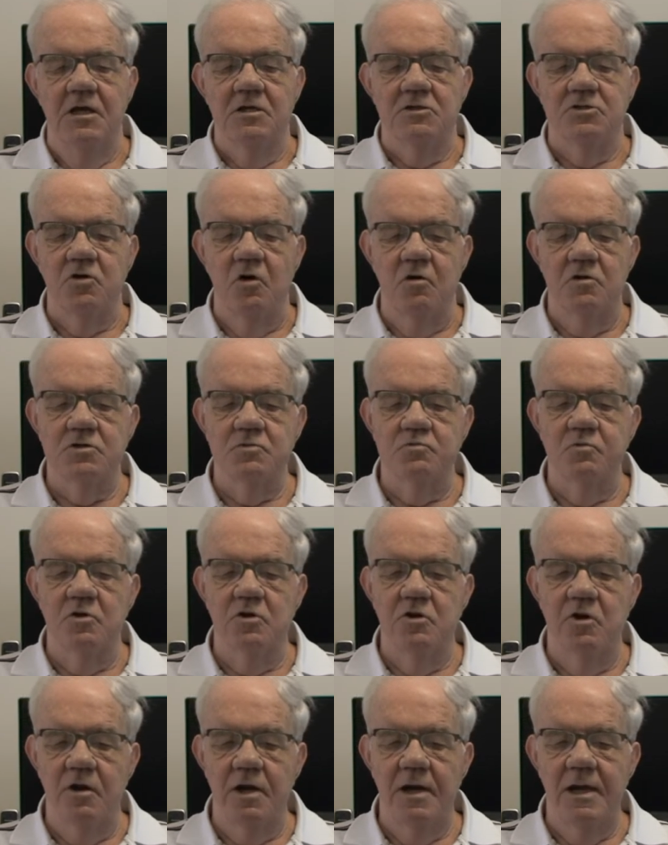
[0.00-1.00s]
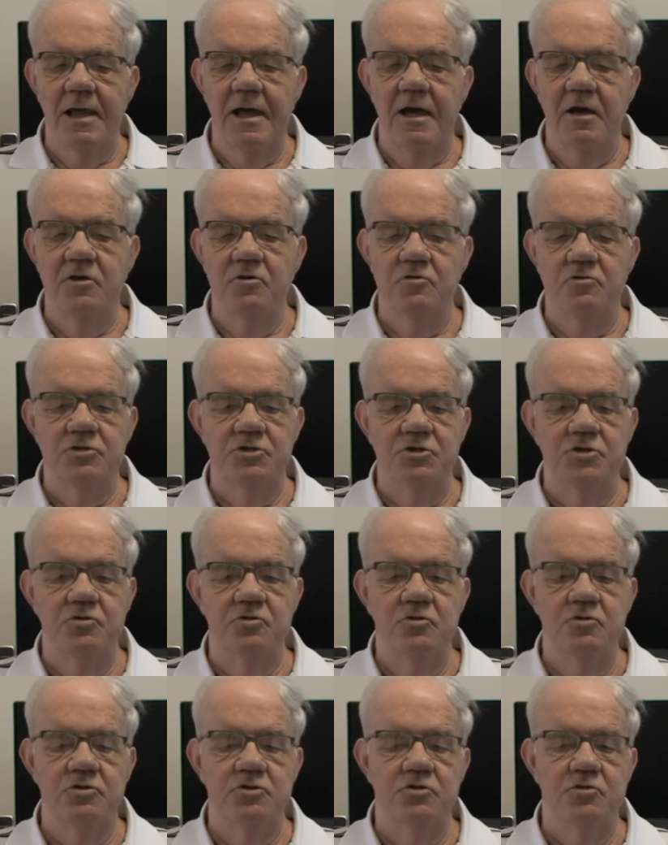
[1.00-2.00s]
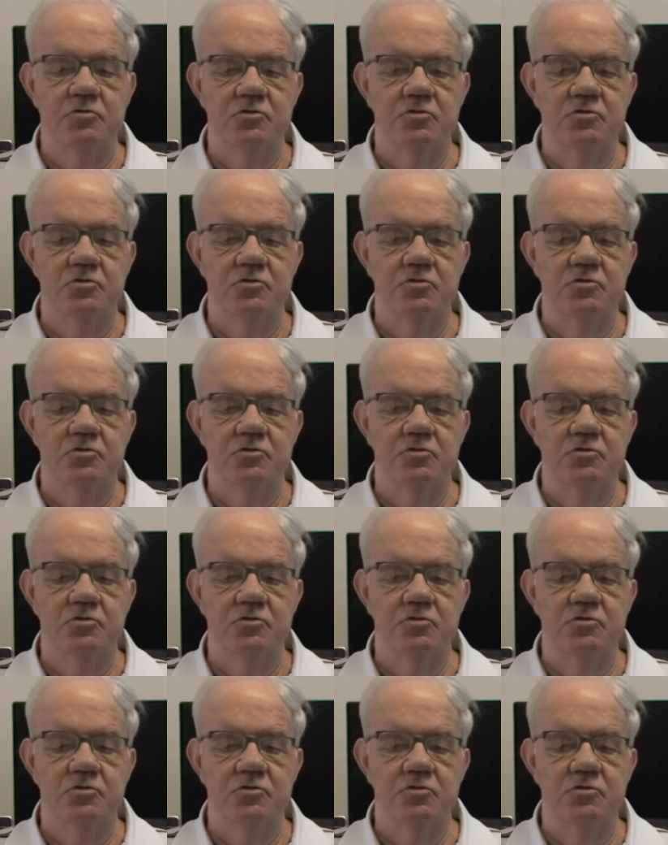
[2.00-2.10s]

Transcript: SARS will not allow you to use